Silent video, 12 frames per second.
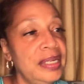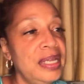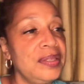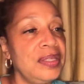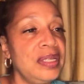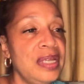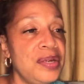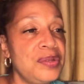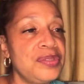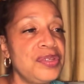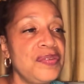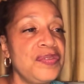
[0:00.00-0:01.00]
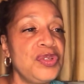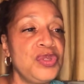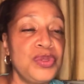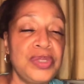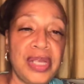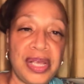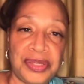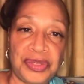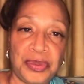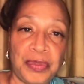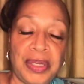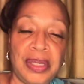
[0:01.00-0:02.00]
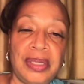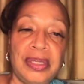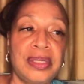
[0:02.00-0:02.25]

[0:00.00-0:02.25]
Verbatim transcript: and the letters of the New Testament.